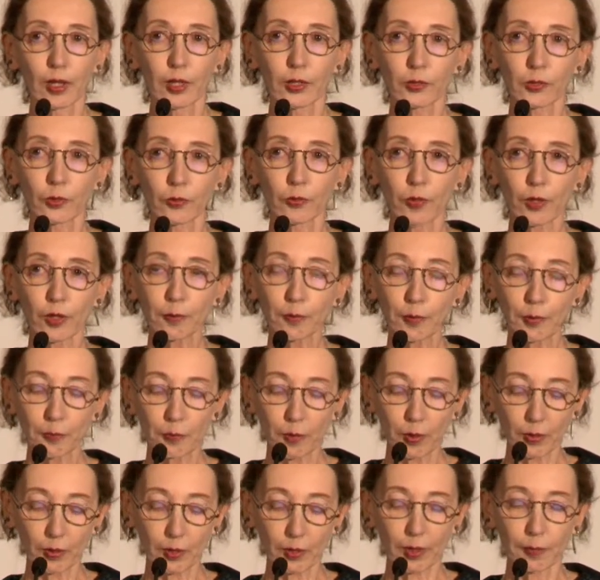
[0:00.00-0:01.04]
So Norman
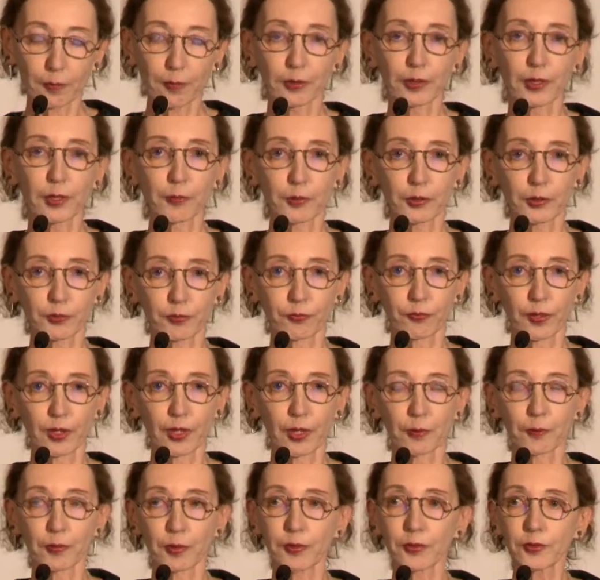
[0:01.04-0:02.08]
woke up and he was
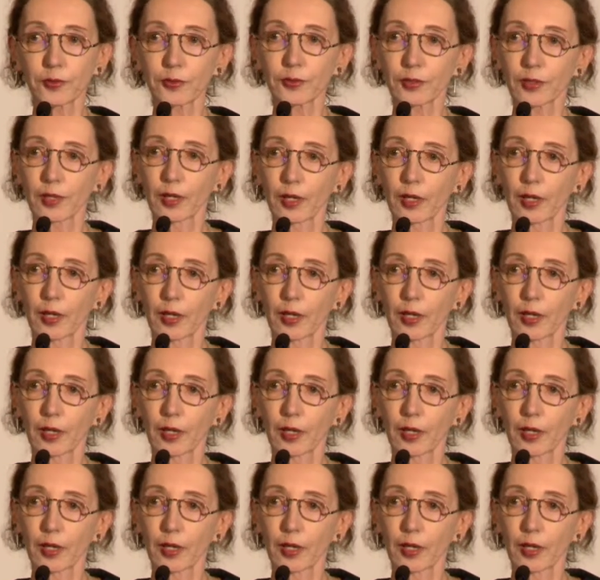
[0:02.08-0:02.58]
famous,